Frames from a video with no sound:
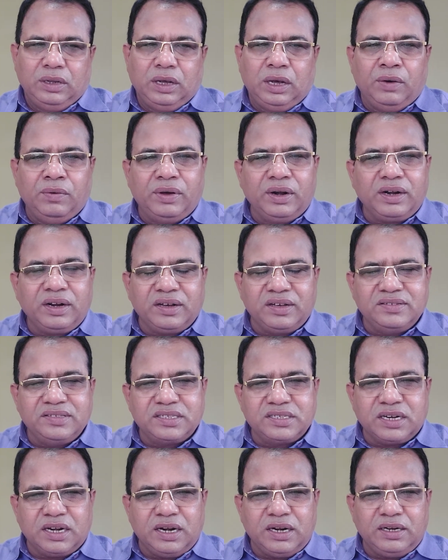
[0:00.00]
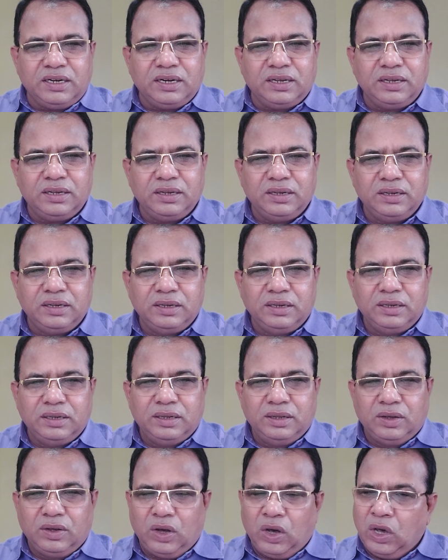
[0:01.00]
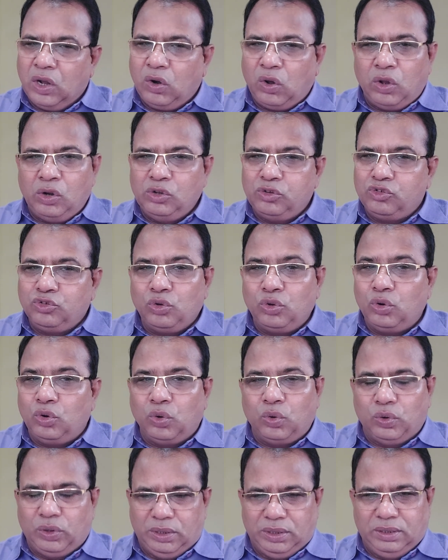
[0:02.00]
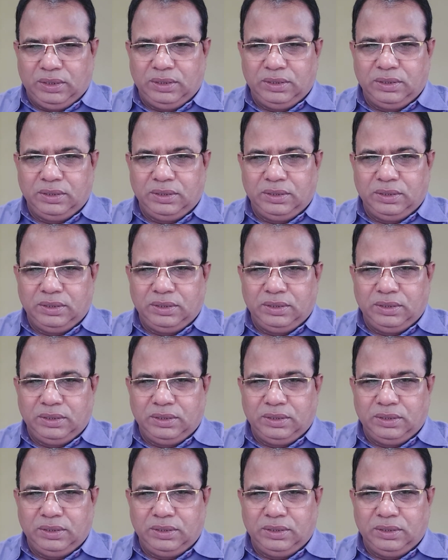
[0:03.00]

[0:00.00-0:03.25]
Our construct are also known